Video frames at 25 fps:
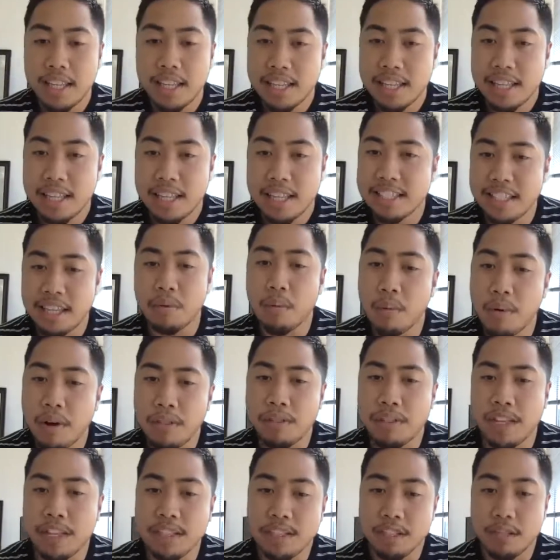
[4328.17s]
he said
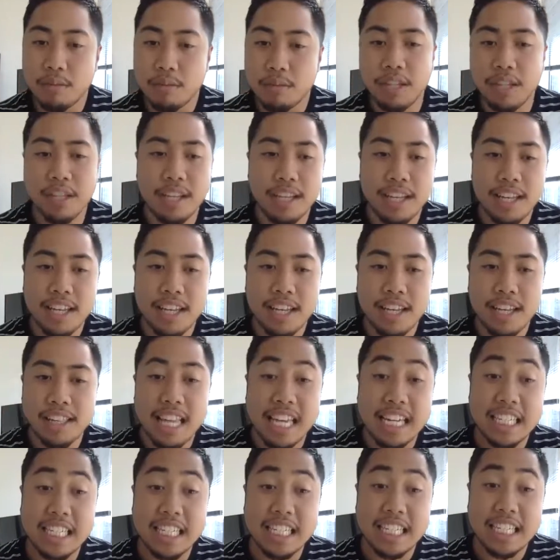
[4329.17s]
one thing to me
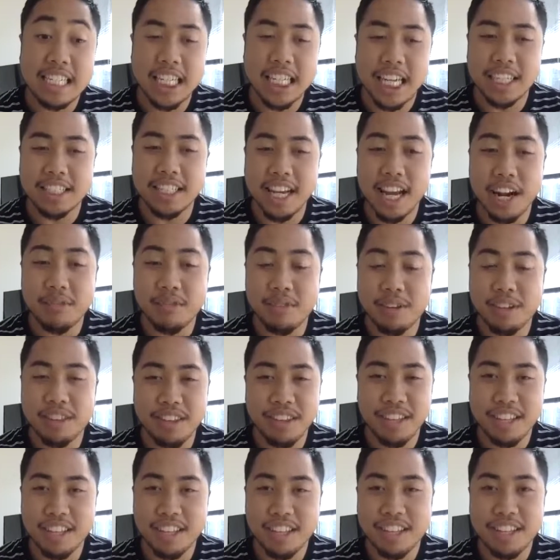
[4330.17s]
that changed
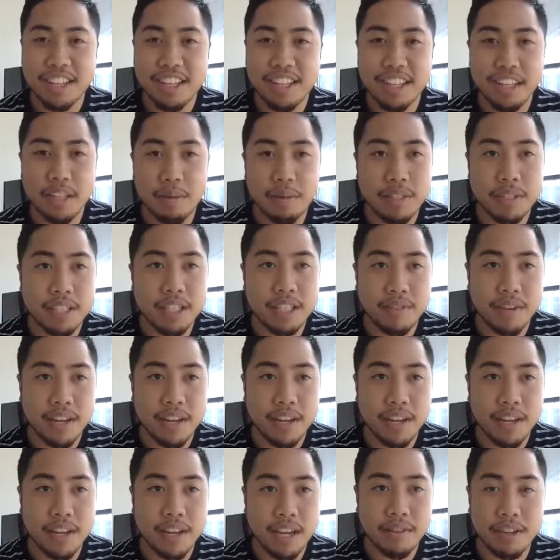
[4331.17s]
everything. Let me see if I
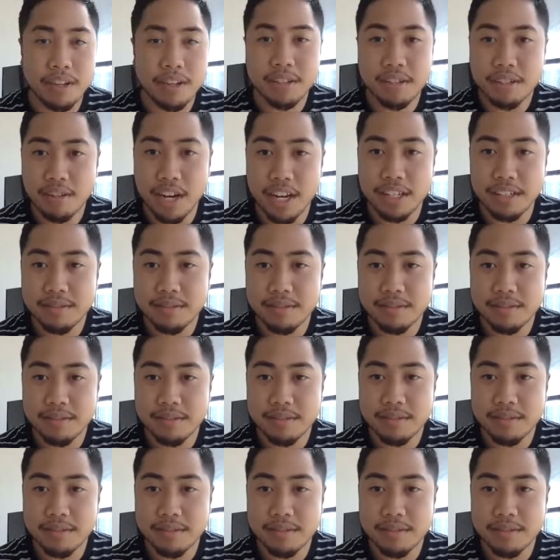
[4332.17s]
have it here, right?